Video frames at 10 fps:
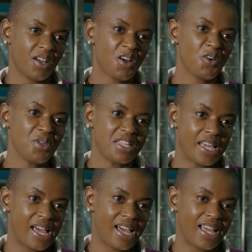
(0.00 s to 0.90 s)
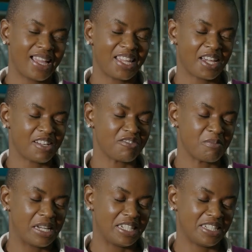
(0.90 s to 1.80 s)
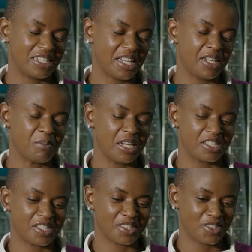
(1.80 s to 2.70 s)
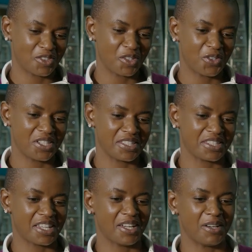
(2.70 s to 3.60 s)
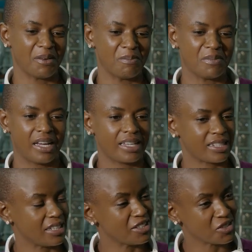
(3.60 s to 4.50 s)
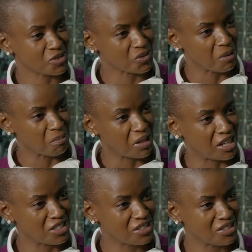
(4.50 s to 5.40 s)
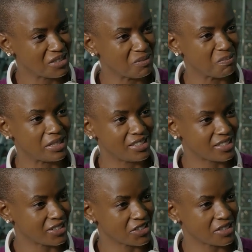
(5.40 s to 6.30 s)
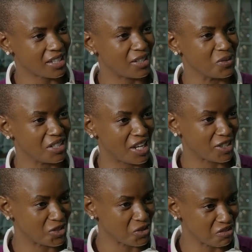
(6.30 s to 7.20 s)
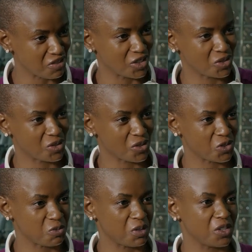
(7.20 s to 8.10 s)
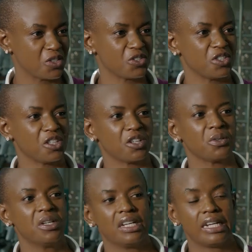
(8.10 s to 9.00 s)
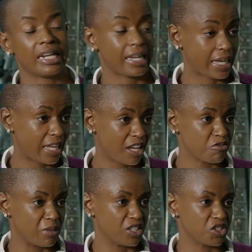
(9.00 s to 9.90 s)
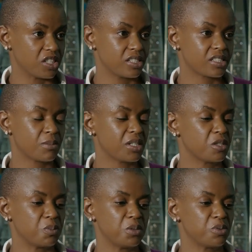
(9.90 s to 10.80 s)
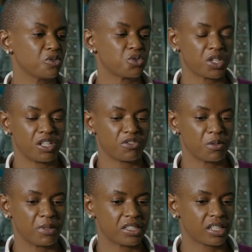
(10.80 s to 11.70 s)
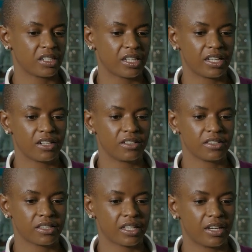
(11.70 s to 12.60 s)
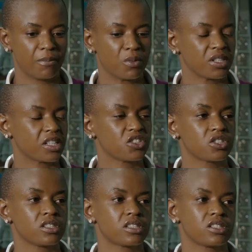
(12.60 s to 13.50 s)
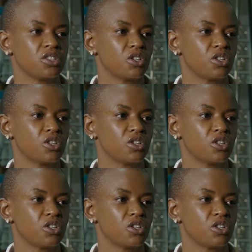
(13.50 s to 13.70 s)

Oh yeah, I have many, and my success stories are the Instagram pages. Please, I would like to refer to those because, like I have mentioned, some other people train for mental health more than just,